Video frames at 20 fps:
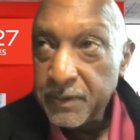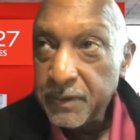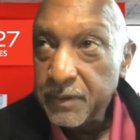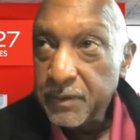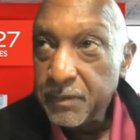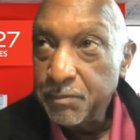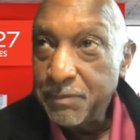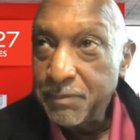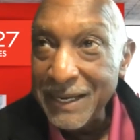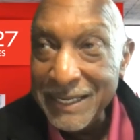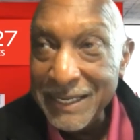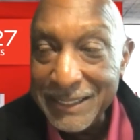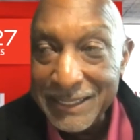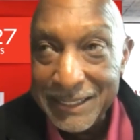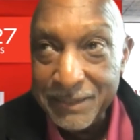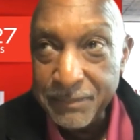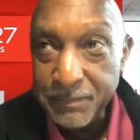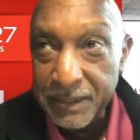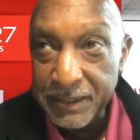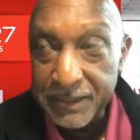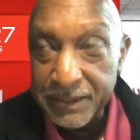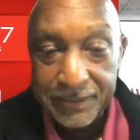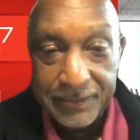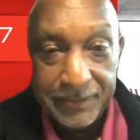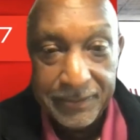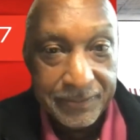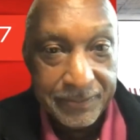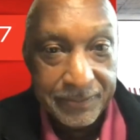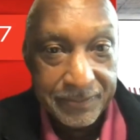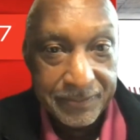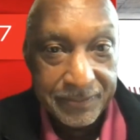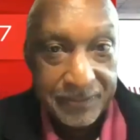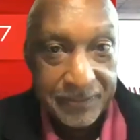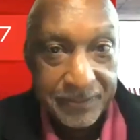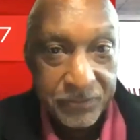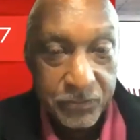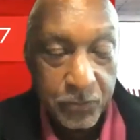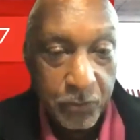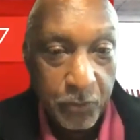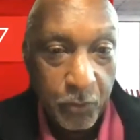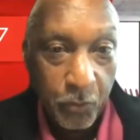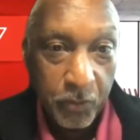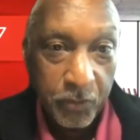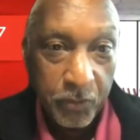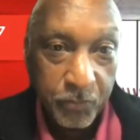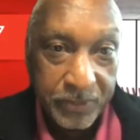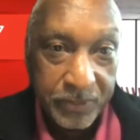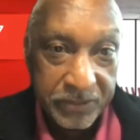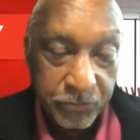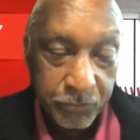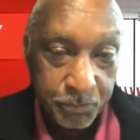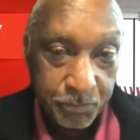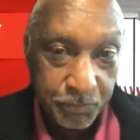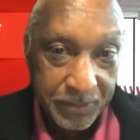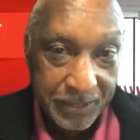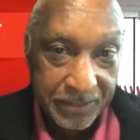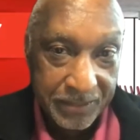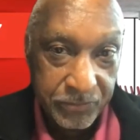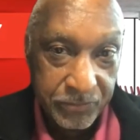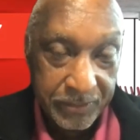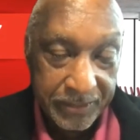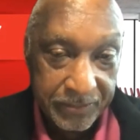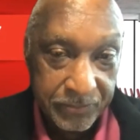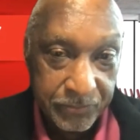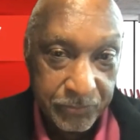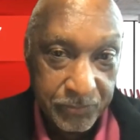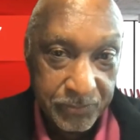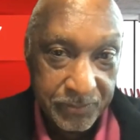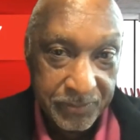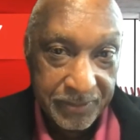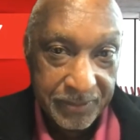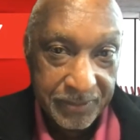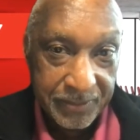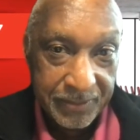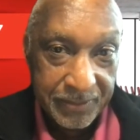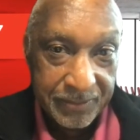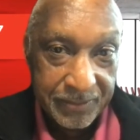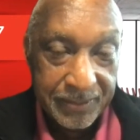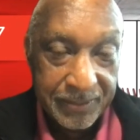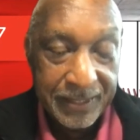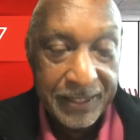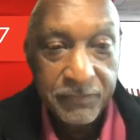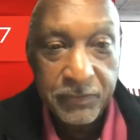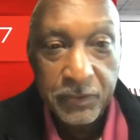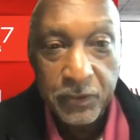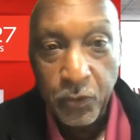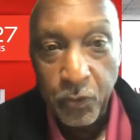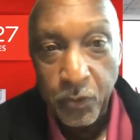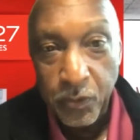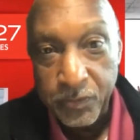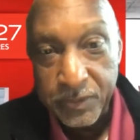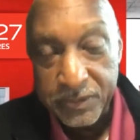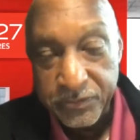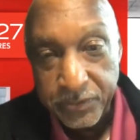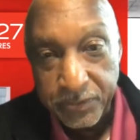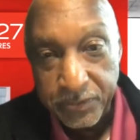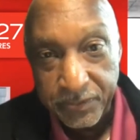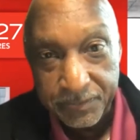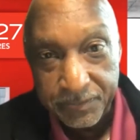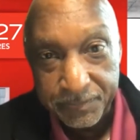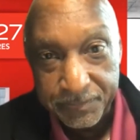Banking money is lower risk projects that have a lower return.